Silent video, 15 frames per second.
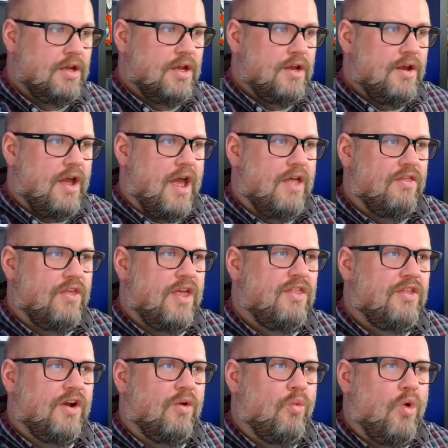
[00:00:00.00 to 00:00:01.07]
and then
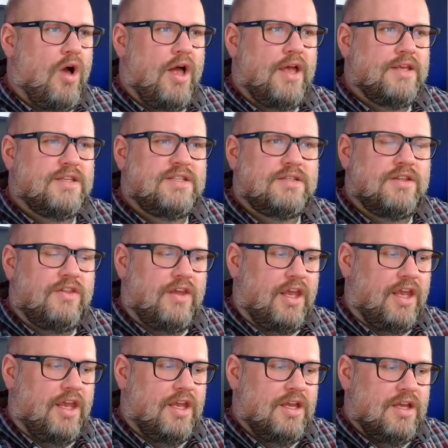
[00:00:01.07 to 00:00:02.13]
there was
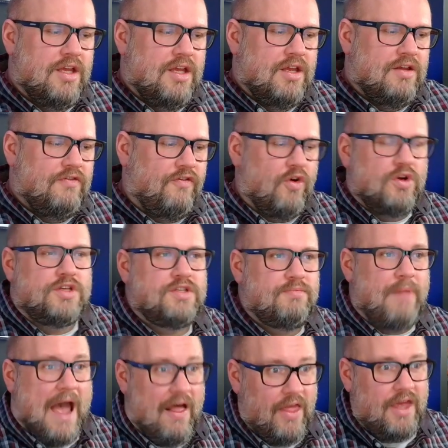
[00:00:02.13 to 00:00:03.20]
the first
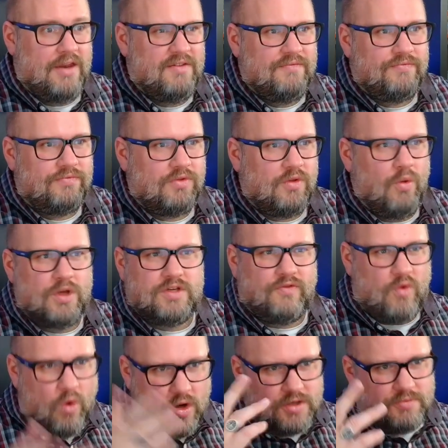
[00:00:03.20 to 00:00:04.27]
ballot, which of
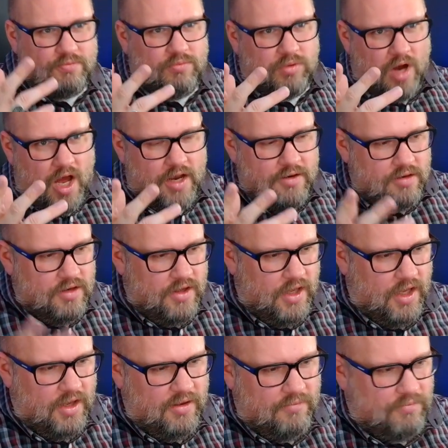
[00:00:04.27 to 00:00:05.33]
course brought
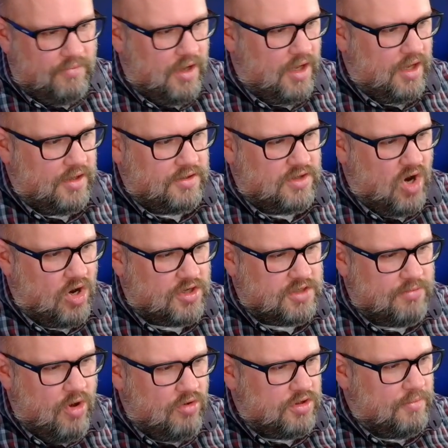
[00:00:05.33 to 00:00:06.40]
the dark
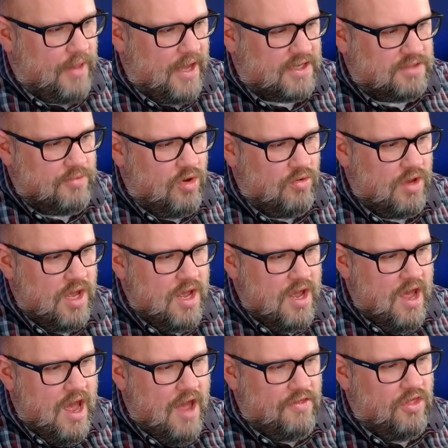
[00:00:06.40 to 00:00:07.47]
smoke, the black smoke.
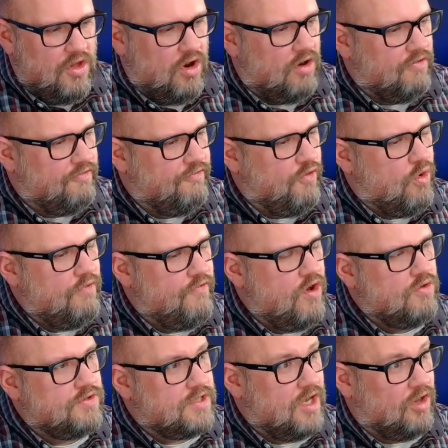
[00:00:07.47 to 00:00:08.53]
And then there are 4
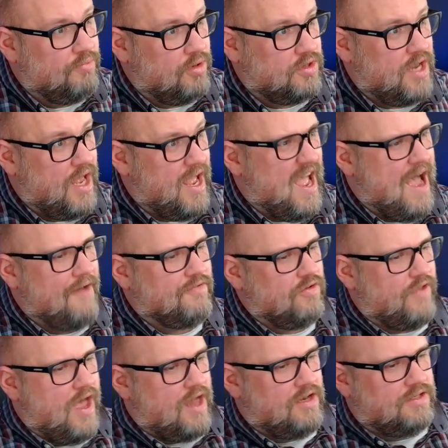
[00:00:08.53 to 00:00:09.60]
votes held per day after
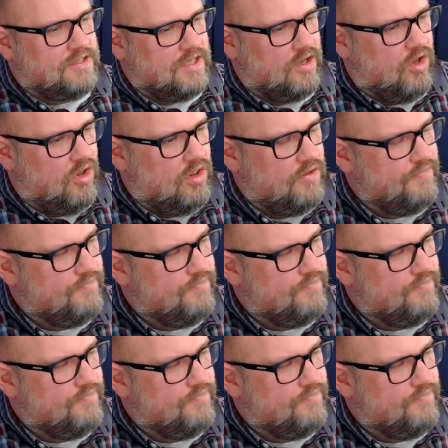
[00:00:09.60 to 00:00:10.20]
that until